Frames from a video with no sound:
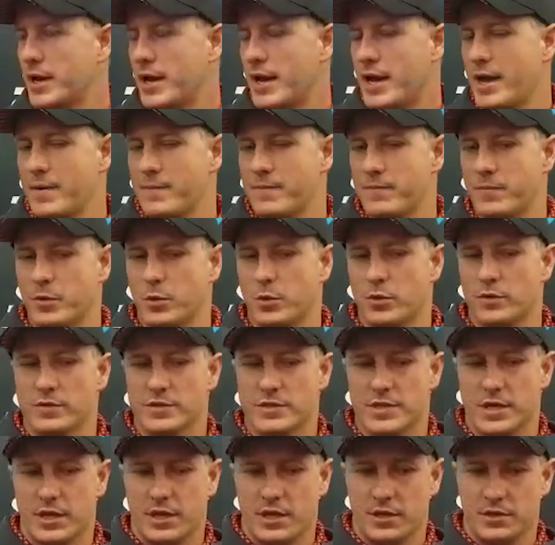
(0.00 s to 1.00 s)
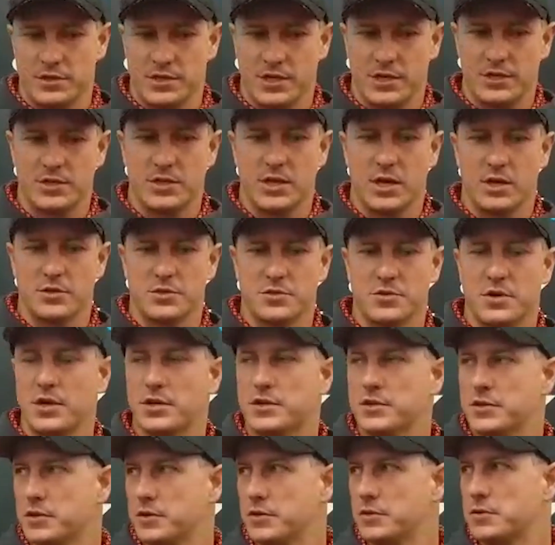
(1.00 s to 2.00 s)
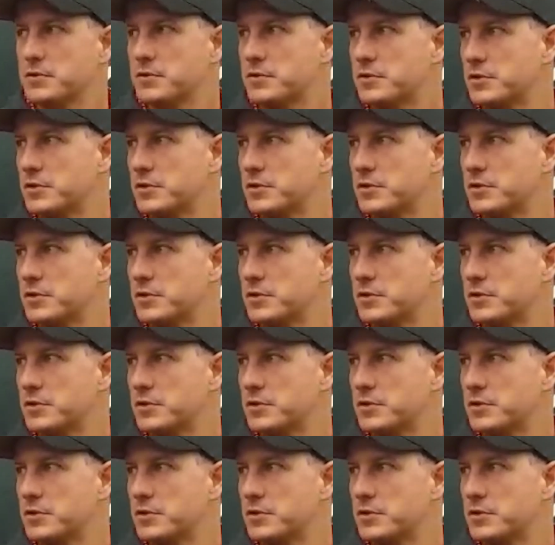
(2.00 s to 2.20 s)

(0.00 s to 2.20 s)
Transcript: all of a sudden those nicks go straight to